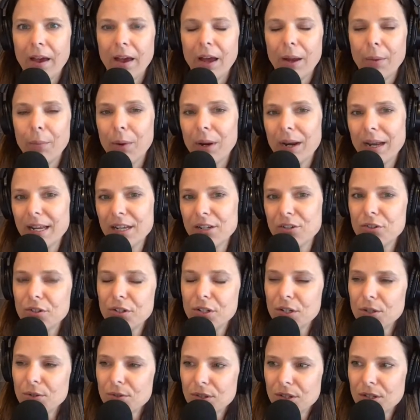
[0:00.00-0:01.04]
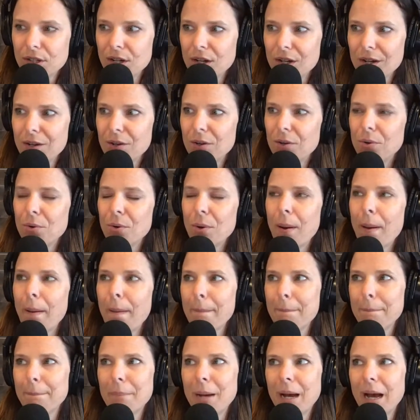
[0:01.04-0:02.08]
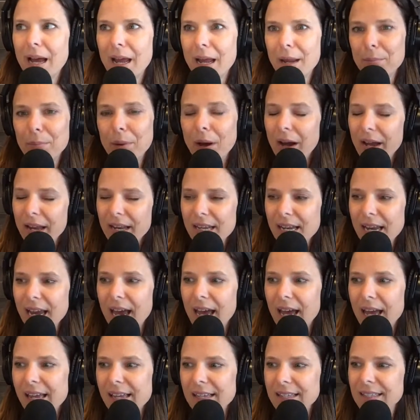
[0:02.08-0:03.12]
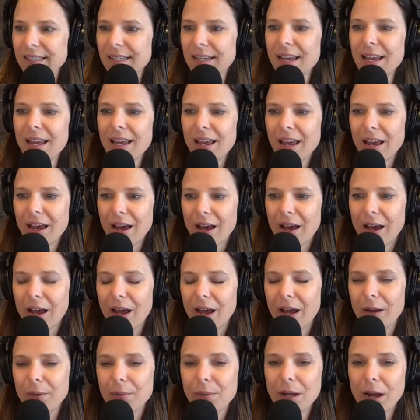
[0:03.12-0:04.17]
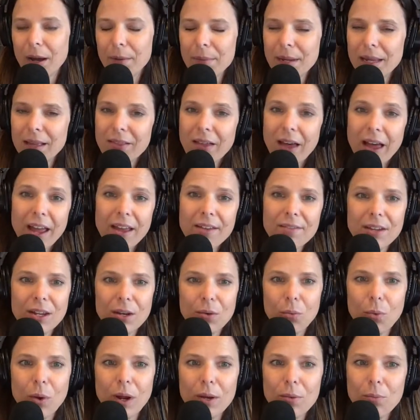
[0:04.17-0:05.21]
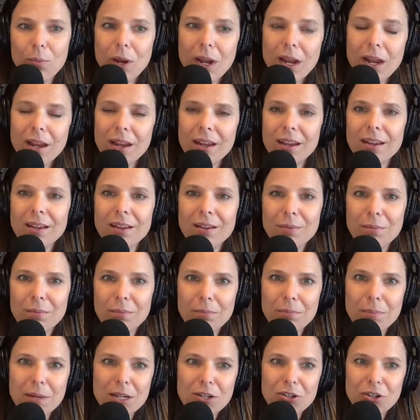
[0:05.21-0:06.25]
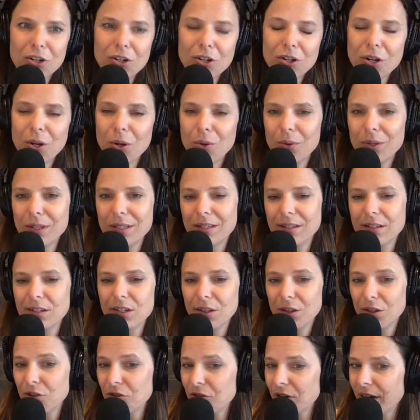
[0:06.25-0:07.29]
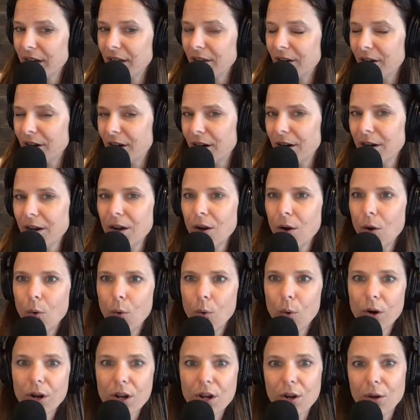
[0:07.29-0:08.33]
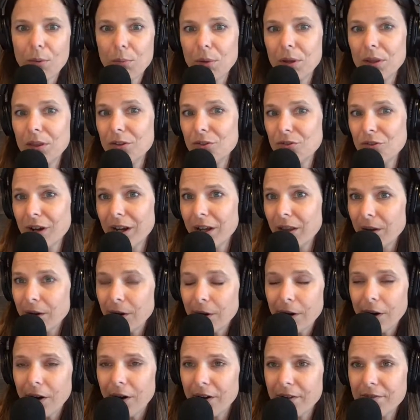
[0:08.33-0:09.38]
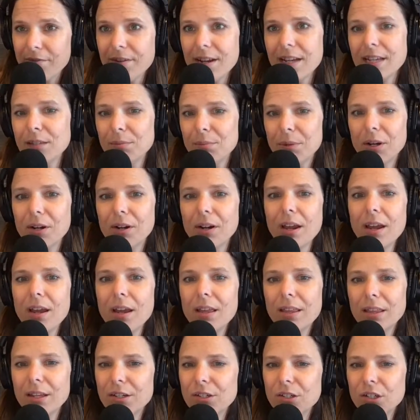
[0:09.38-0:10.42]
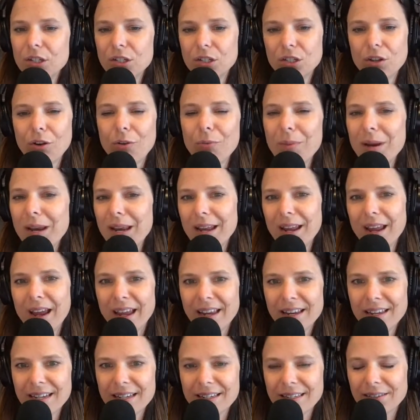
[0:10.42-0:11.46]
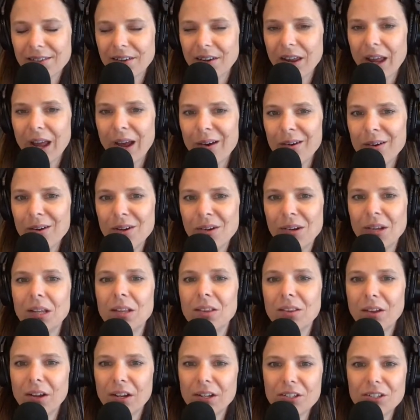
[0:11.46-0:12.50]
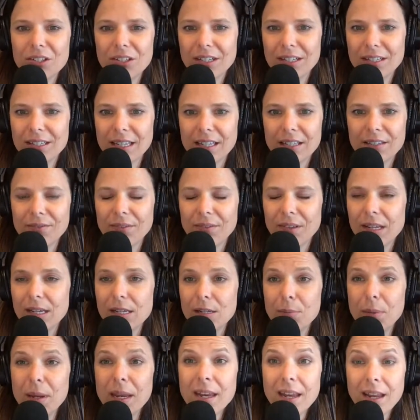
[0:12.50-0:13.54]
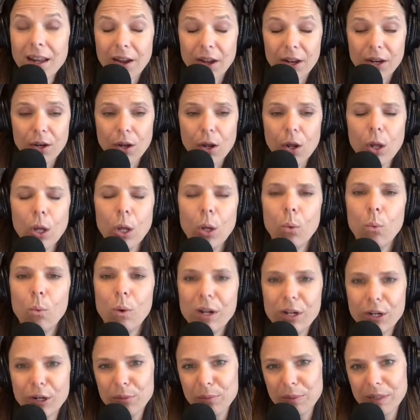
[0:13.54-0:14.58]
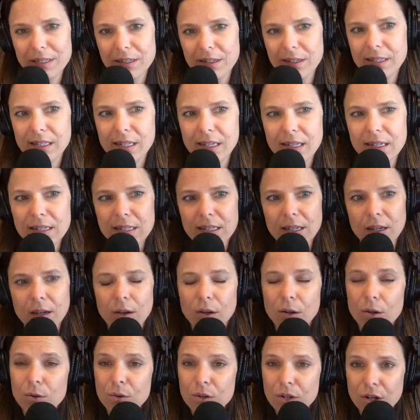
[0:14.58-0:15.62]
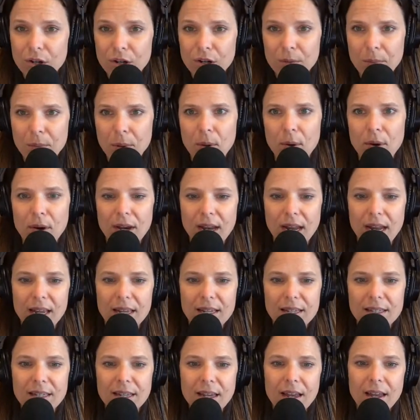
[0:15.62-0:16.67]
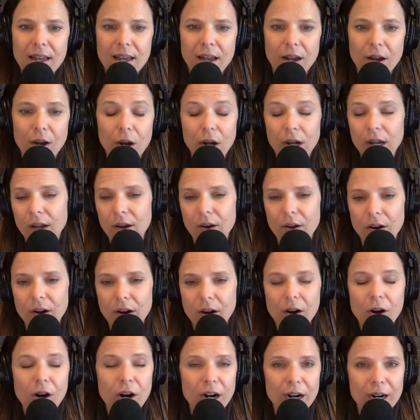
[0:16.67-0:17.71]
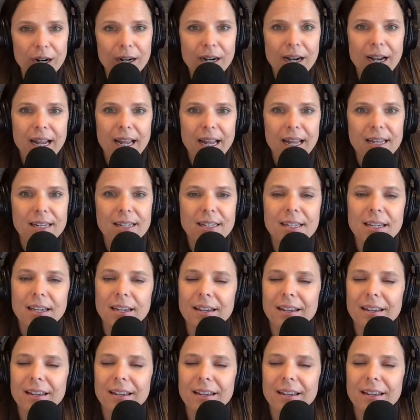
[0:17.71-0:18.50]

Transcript: I want to introduce to you my podcast coming live in 1 week. Be sure to go listen to the trailer, or you can put the trailer on Facebook. There's just so many ideas on how you can launch successfully, depending on what your business is, who your community is, are, and